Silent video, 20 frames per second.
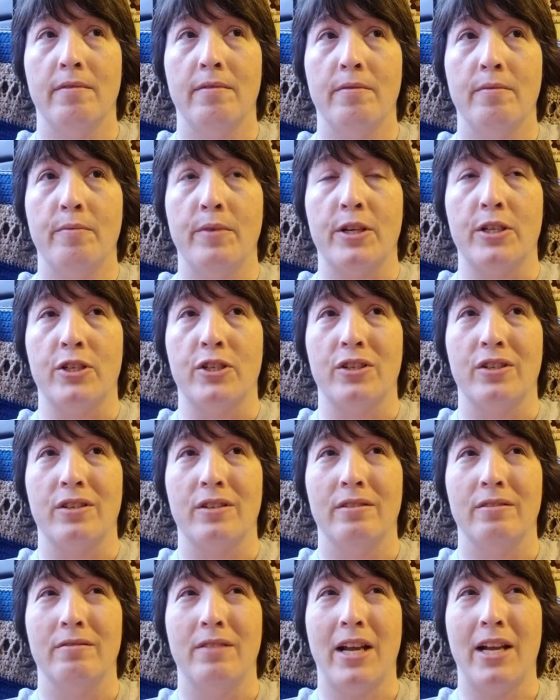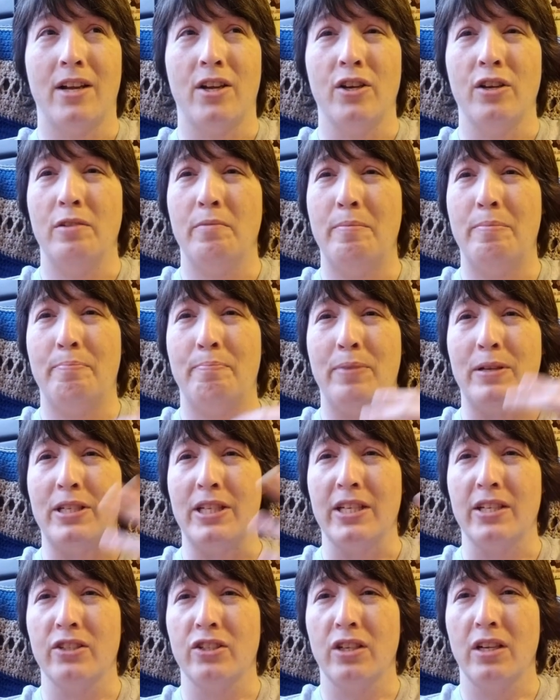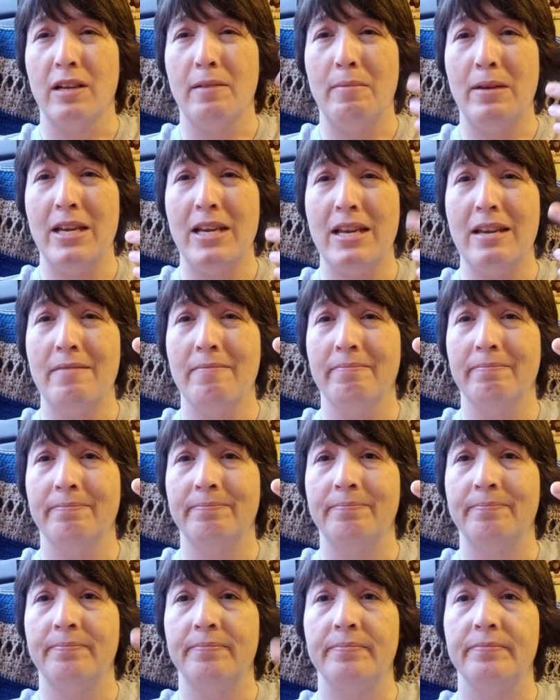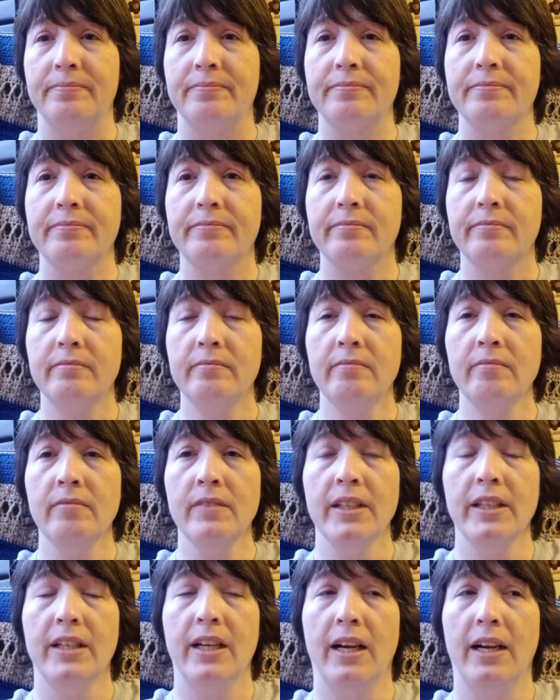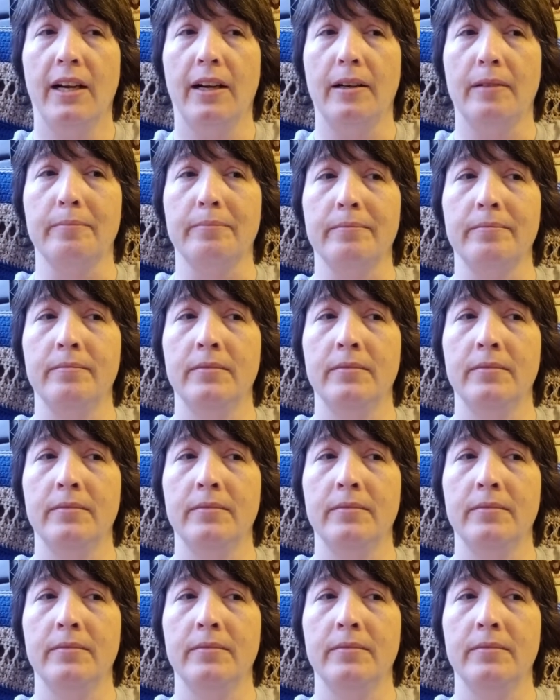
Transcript: which they could potentially be. Um,